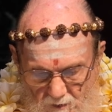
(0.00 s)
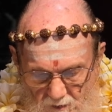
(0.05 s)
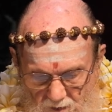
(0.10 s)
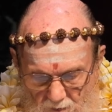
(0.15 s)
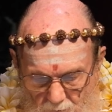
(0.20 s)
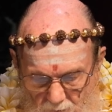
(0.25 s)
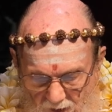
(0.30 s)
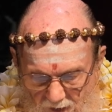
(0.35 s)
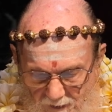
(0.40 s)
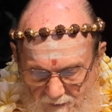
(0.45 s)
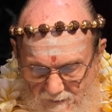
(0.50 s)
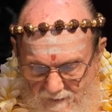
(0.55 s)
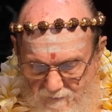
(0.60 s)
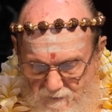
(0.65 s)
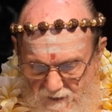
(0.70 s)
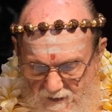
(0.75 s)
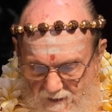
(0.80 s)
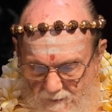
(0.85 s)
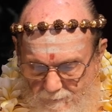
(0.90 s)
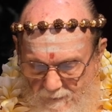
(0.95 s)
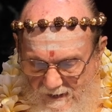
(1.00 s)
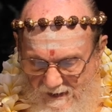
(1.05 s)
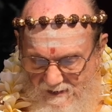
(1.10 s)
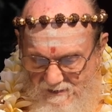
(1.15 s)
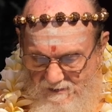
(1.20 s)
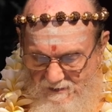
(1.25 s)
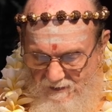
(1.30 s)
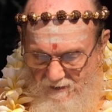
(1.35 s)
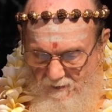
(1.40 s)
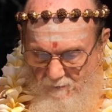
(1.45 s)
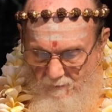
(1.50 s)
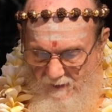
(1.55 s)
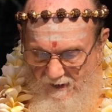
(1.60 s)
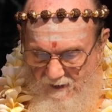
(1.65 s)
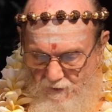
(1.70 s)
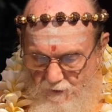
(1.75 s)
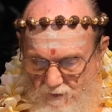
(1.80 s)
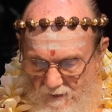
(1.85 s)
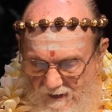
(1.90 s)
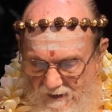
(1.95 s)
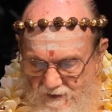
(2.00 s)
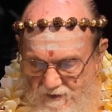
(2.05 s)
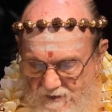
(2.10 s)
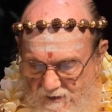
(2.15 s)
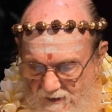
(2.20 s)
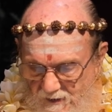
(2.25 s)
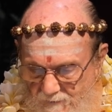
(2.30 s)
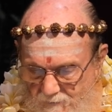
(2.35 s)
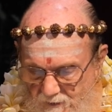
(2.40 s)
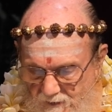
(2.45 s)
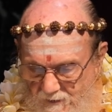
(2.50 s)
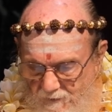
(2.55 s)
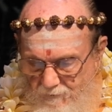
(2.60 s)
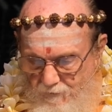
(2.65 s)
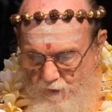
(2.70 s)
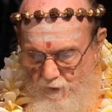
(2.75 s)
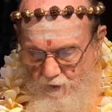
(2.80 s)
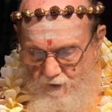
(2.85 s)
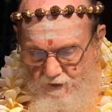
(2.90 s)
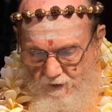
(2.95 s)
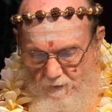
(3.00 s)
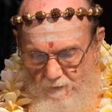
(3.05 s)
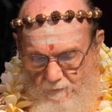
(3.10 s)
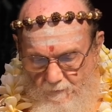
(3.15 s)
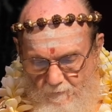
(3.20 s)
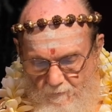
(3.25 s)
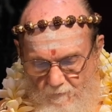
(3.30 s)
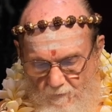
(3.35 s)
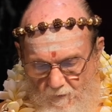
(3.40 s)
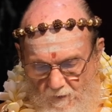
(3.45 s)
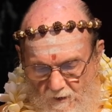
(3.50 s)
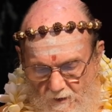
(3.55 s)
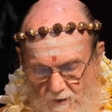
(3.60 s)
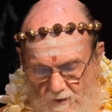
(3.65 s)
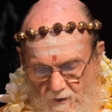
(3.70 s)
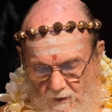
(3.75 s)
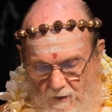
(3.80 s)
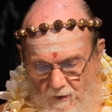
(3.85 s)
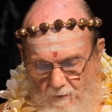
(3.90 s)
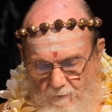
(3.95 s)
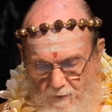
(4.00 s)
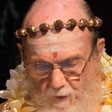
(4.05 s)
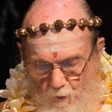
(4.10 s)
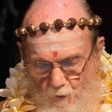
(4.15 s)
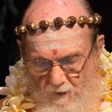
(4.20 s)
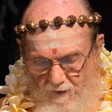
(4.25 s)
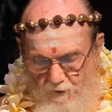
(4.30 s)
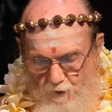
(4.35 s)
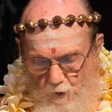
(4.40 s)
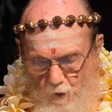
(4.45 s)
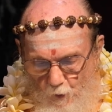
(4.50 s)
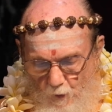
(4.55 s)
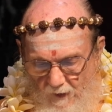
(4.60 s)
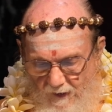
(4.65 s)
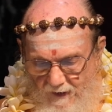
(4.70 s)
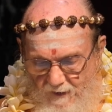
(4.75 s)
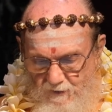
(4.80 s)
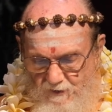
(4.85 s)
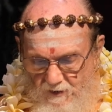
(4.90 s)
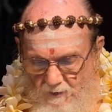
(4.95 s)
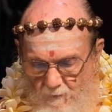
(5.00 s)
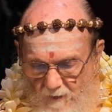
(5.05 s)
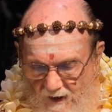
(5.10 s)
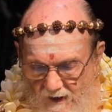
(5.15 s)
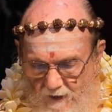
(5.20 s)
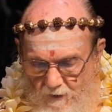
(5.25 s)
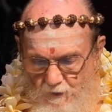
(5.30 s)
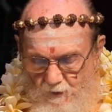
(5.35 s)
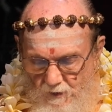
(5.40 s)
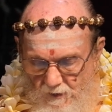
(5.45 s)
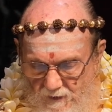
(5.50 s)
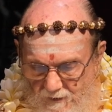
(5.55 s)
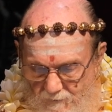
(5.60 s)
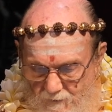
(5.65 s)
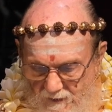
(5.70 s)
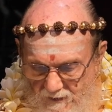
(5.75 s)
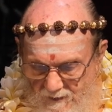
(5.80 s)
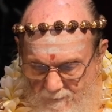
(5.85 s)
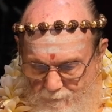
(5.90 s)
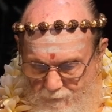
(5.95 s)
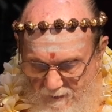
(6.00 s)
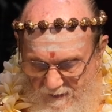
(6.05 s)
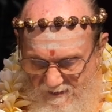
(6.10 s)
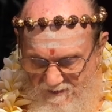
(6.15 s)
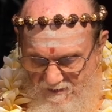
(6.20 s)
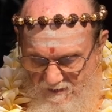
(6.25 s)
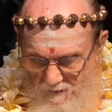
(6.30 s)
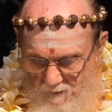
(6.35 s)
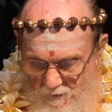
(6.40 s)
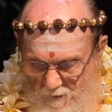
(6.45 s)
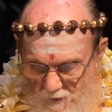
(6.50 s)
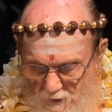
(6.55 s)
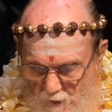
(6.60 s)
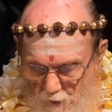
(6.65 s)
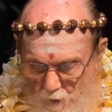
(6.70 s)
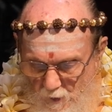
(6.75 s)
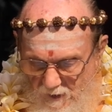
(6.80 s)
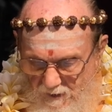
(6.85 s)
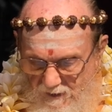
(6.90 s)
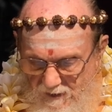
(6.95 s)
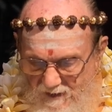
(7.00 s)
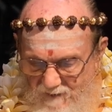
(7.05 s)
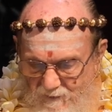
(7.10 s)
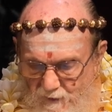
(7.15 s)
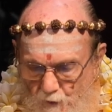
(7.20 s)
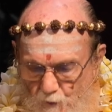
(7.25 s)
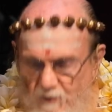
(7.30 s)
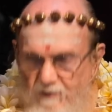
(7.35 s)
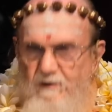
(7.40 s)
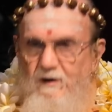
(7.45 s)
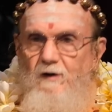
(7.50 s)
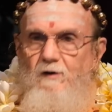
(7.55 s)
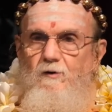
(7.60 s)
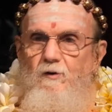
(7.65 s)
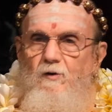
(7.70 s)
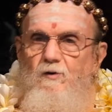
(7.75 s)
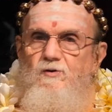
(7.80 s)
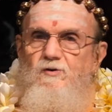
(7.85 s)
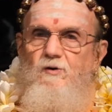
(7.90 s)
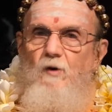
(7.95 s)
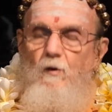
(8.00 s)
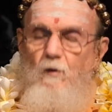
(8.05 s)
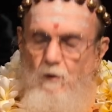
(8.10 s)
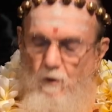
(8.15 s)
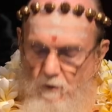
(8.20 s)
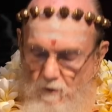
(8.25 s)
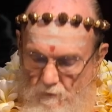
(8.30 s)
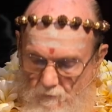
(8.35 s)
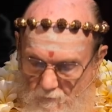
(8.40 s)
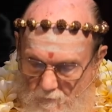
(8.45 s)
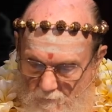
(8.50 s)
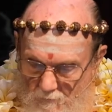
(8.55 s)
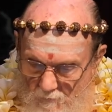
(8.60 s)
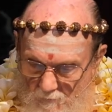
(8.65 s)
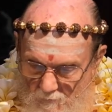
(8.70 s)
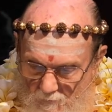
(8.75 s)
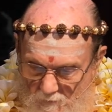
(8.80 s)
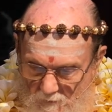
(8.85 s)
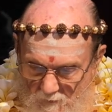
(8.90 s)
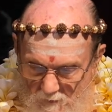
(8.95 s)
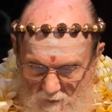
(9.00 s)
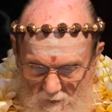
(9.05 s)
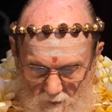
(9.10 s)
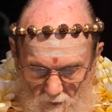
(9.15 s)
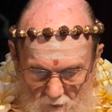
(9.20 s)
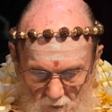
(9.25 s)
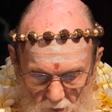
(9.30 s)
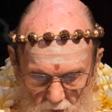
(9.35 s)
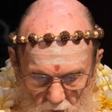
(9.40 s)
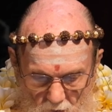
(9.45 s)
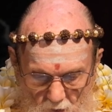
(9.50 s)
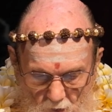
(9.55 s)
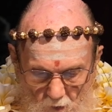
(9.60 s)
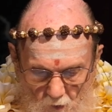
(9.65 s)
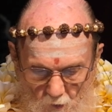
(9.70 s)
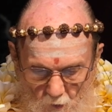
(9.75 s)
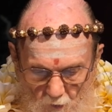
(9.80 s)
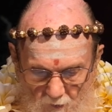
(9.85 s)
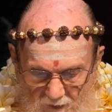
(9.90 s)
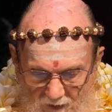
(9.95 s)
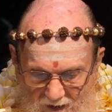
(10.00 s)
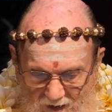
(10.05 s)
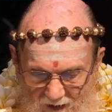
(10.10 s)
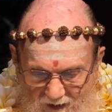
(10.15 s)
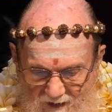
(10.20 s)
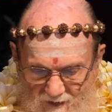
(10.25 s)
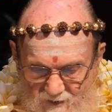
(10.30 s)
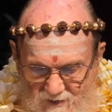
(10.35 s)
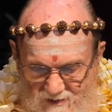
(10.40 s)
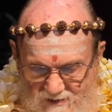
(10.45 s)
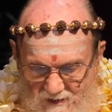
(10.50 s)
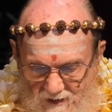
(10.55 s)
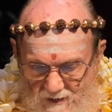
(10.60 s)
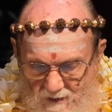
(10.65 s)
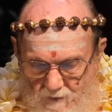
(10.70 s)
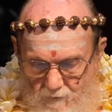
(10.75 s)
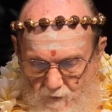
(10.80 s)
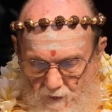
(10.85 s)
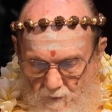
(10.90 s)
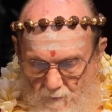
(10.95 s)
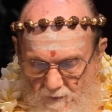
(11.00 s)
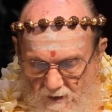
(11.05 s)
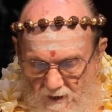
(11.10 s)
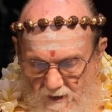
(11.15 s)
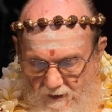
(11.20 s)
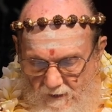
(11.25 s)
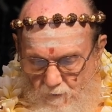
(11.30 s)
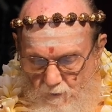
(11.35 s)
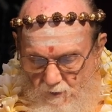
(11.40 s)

The mind lives in the past and the mind tries to live in the future. But when you quiet your mind, you live in the present. You are living within your soul, or the higher state of your mind,